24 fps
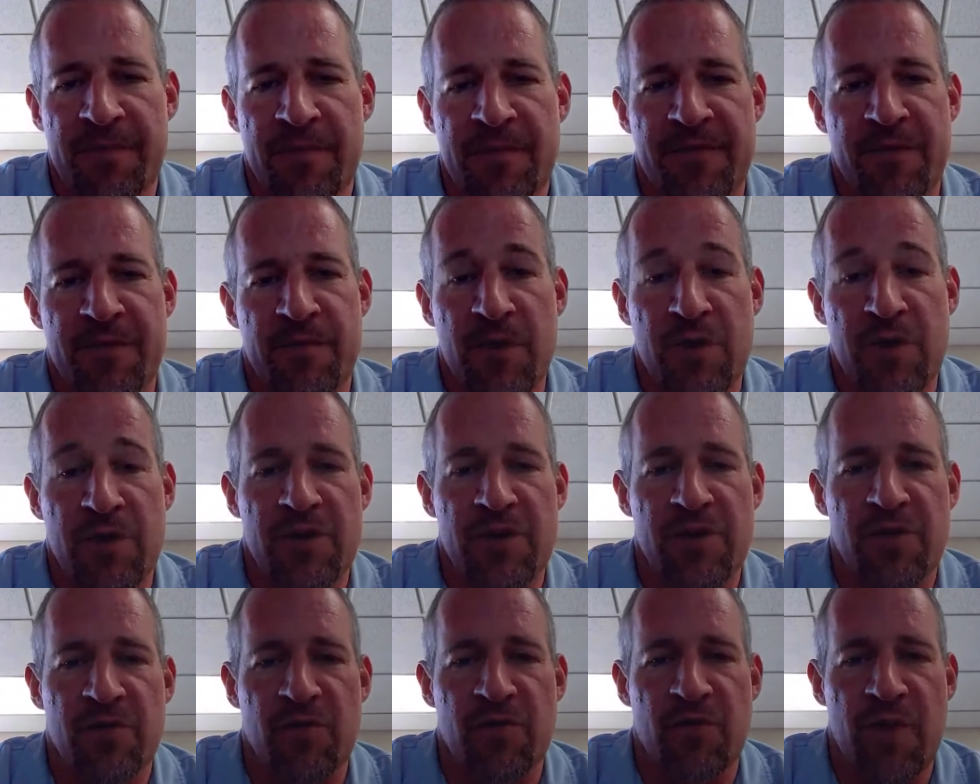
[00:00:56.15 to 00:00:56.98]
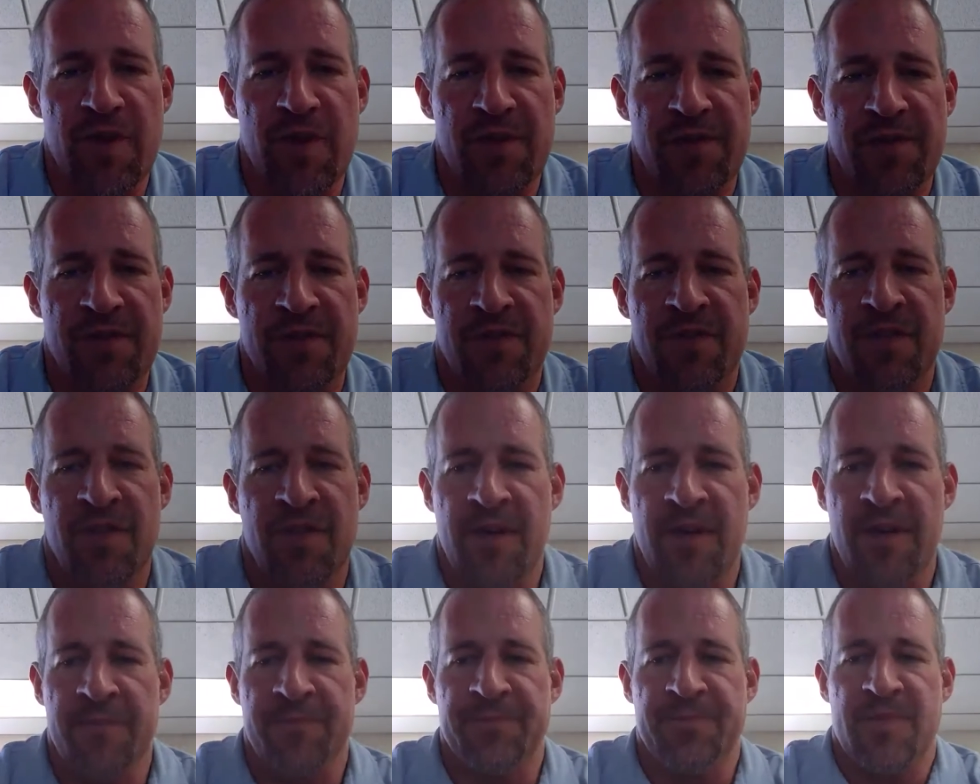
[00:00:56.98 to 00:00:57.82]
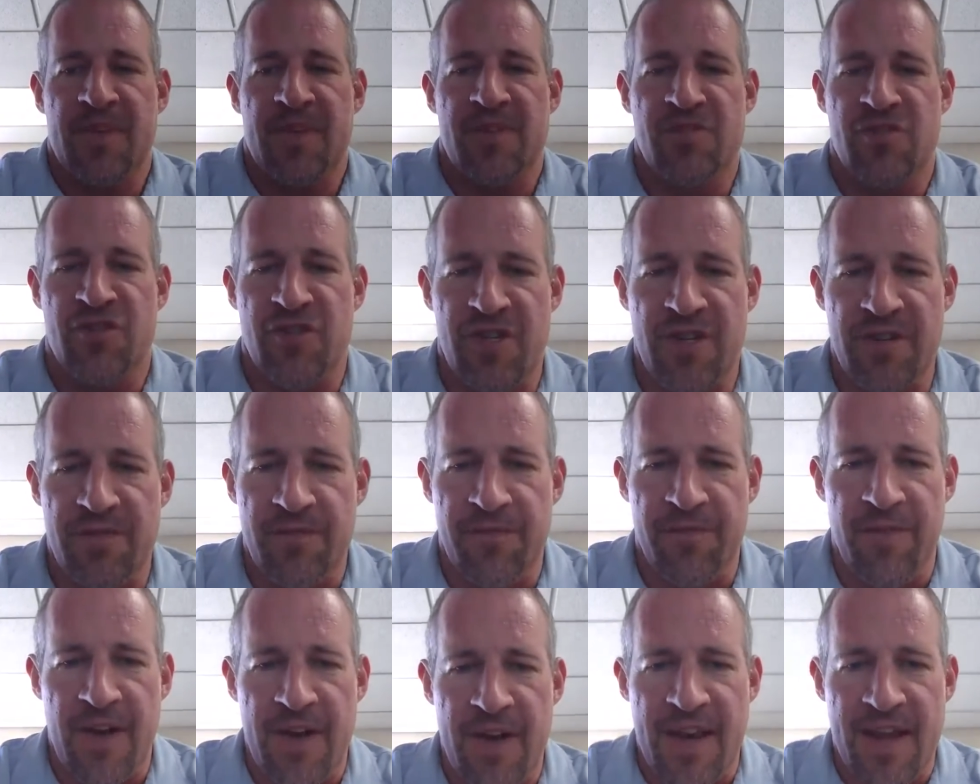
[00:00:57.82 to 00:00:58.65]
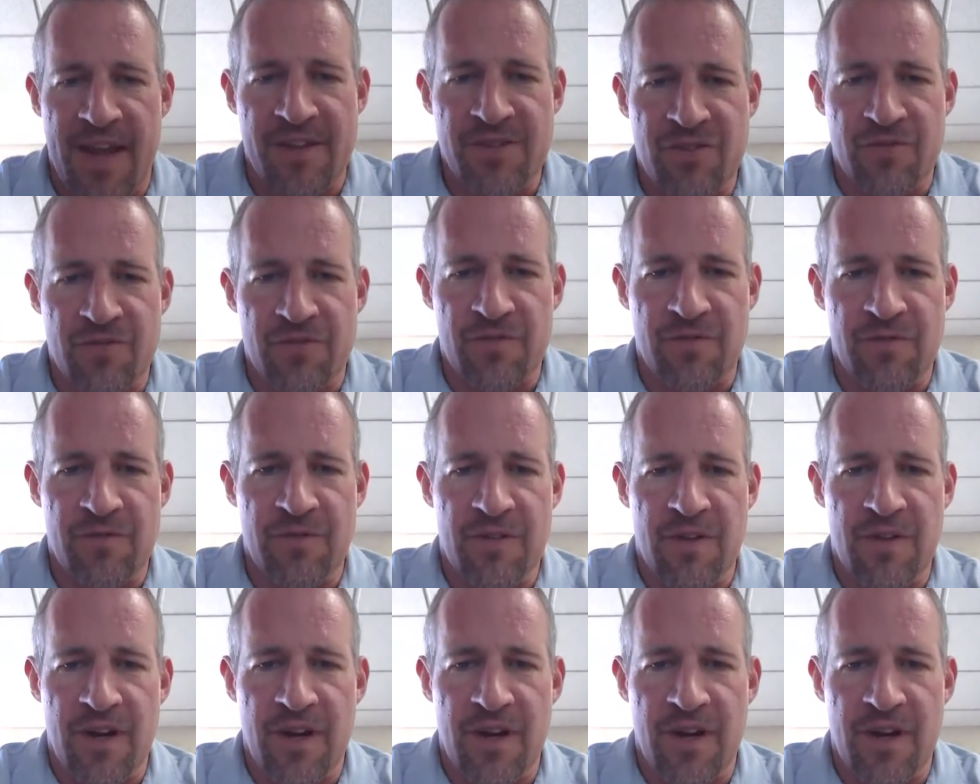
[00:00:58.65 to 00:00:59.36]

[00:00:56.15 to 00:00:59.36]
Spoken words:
familiar with Geneva Financial,